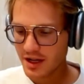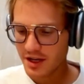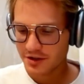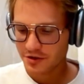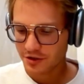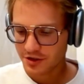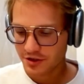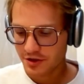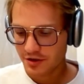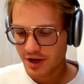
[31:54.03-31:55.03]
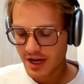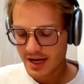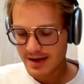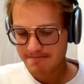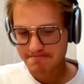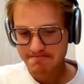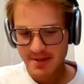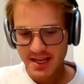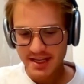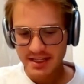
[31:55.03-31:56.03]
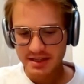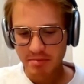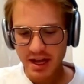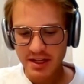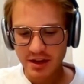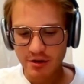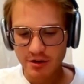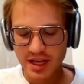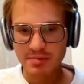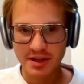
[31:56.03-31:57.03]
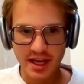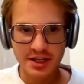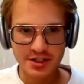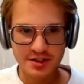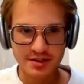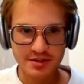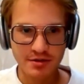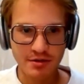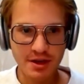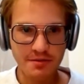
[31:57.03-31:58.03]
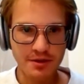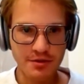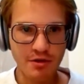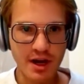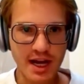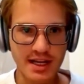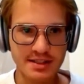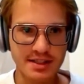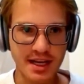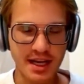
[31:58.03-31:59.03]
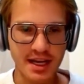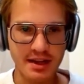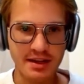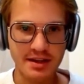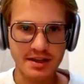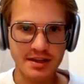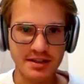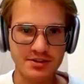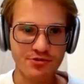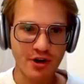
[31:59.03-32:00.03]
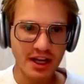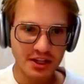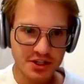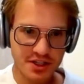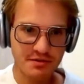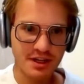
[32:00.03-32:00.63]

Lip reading: Yeah, sure. So depending on the application, so if you as a strategy